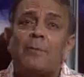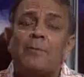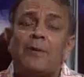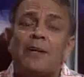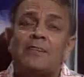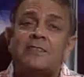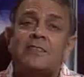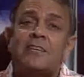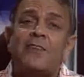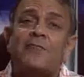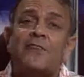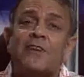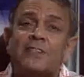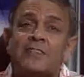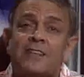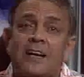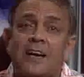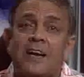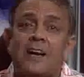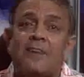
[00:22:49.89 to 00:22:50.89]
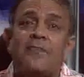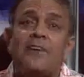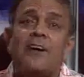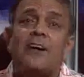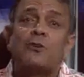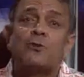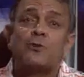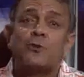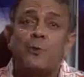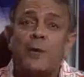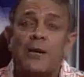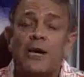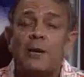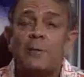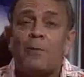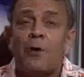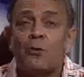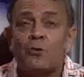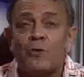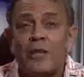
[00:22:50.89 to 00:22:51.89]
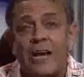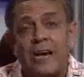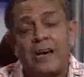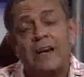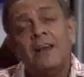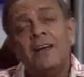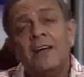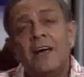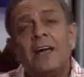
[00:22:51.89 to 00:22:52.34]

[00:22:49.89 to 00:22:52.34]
Ministry of External Affairs to speak about that.